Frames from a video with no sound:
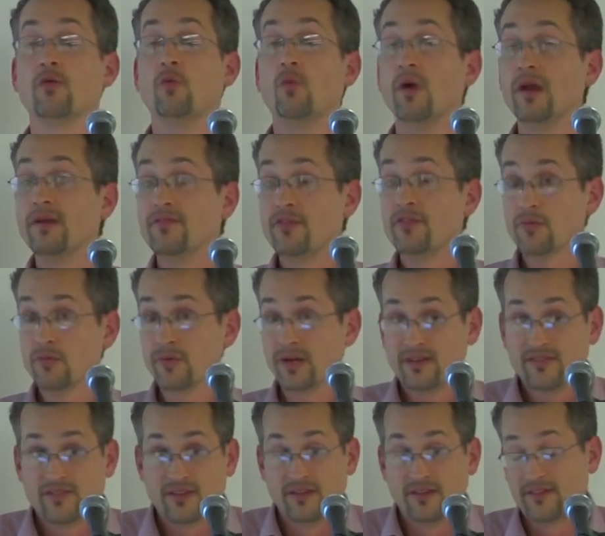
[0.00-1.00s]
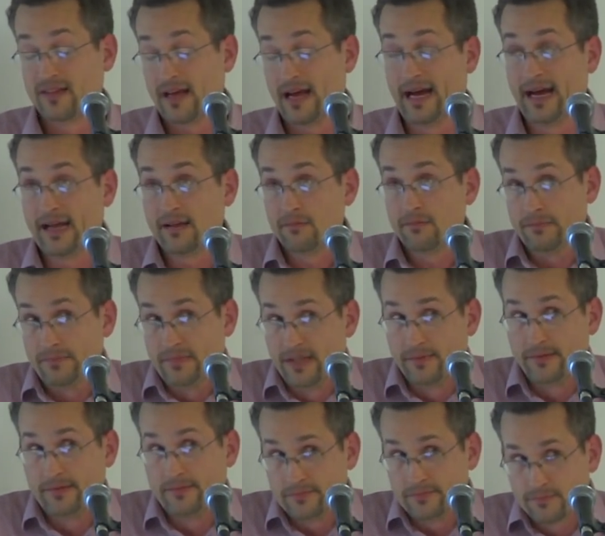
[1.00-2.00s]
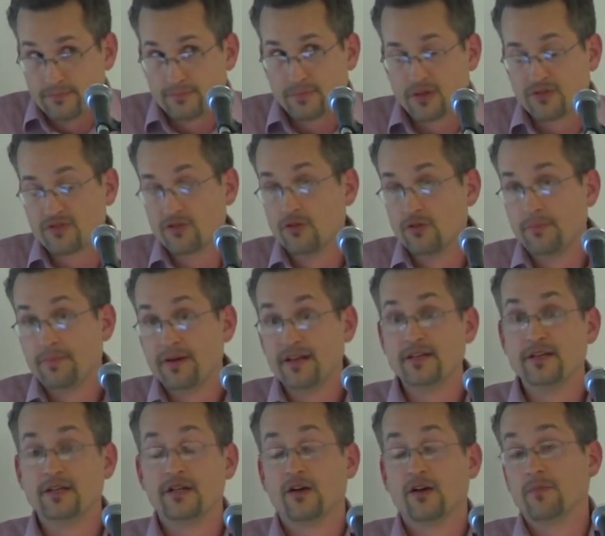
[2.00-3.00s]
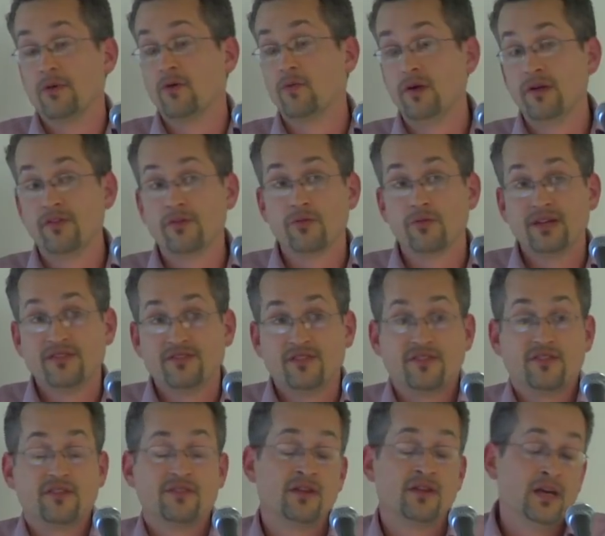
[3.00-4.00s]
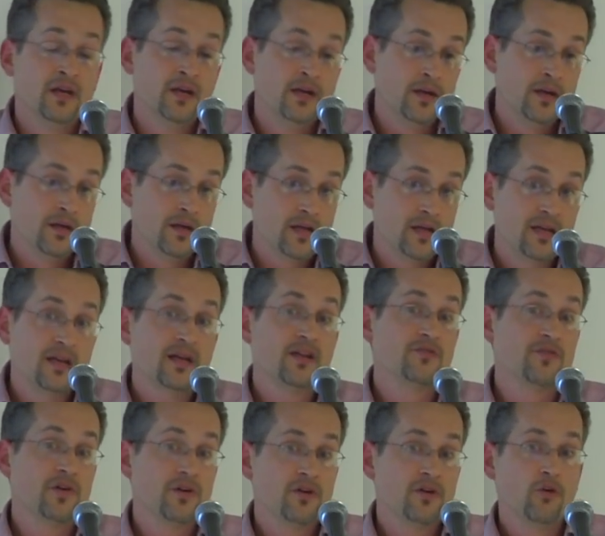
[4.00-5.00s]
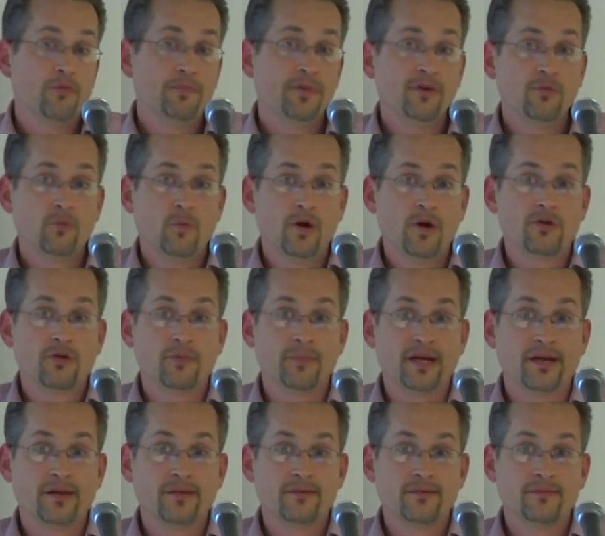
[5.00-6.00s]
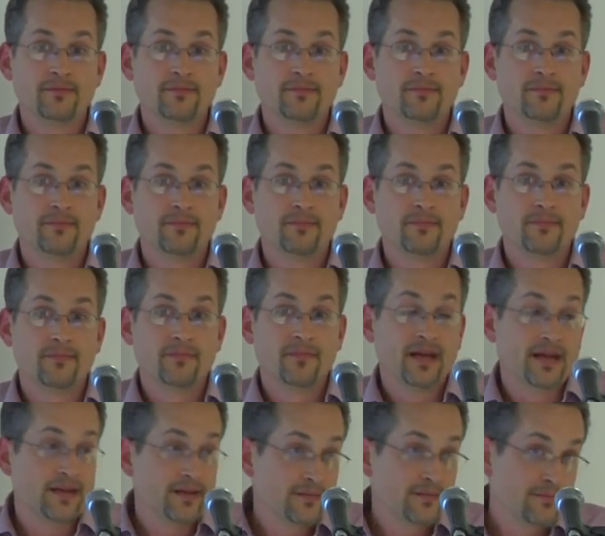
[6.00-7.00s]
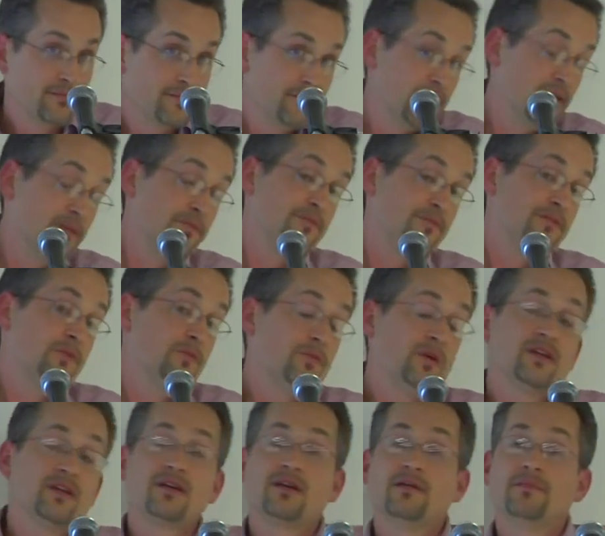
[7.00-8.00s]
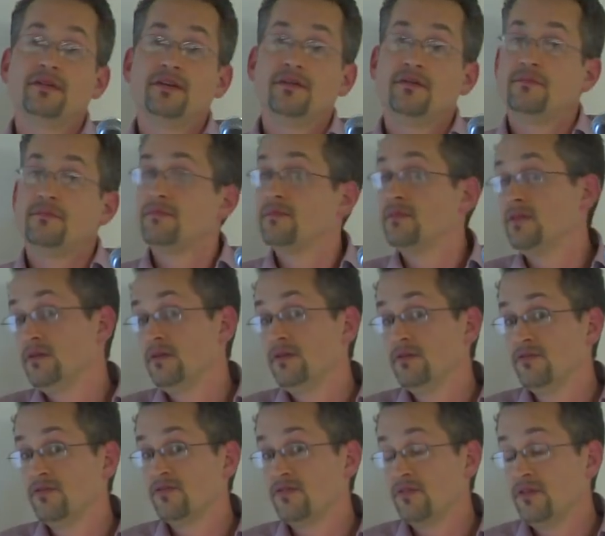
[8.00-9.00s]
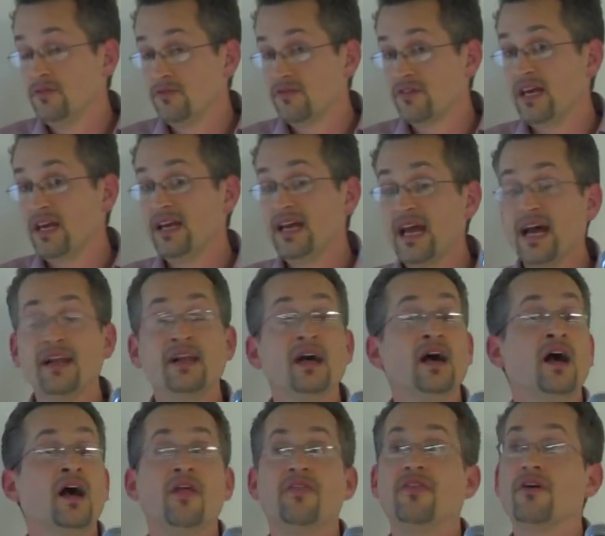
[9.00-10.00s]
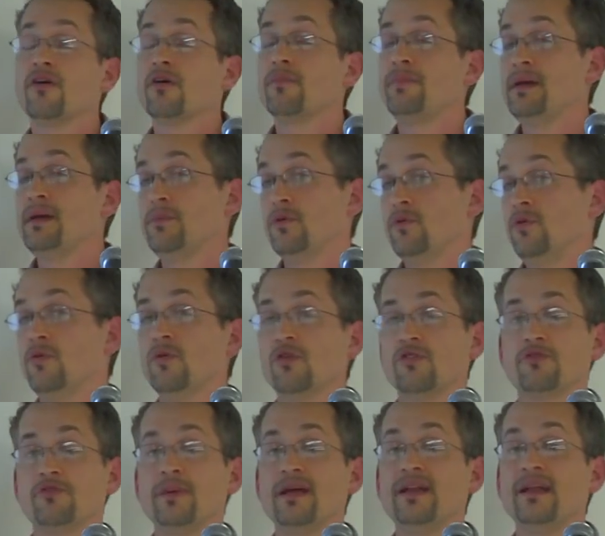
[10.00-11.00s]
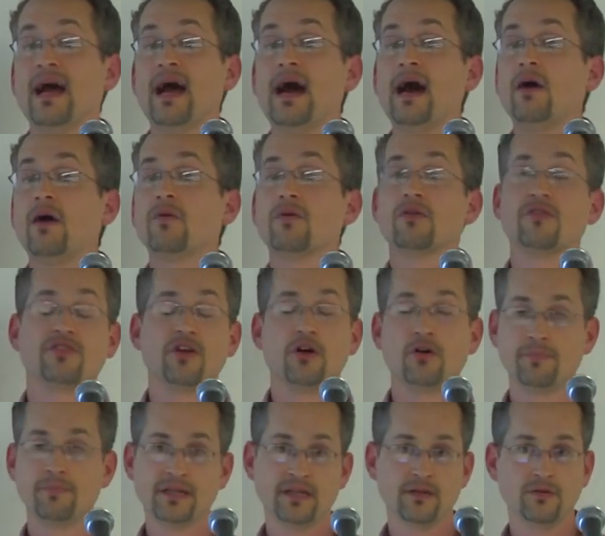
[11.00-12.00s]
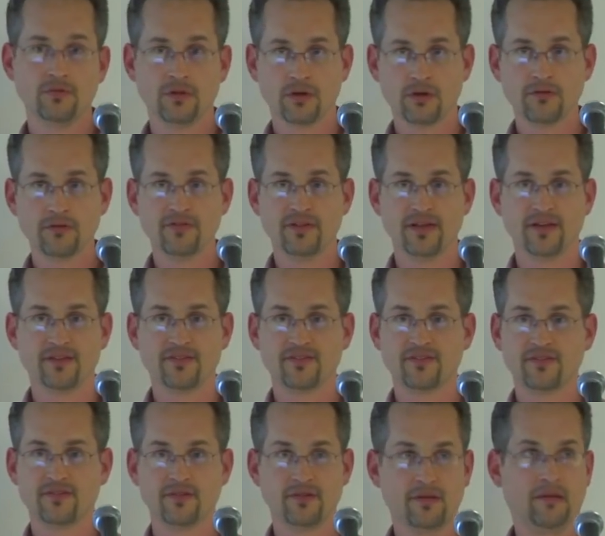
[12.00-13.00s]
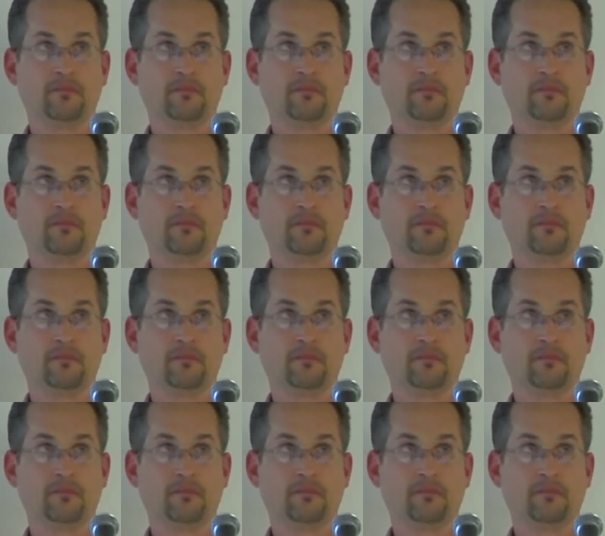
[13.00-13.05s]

One of the reasons, I, I mean, personal opinion here, but one of the reasons is KiCad's very open and welcoming. Like, if you want to come and use, use KiCad, there are people who will spend hours helping you learn this.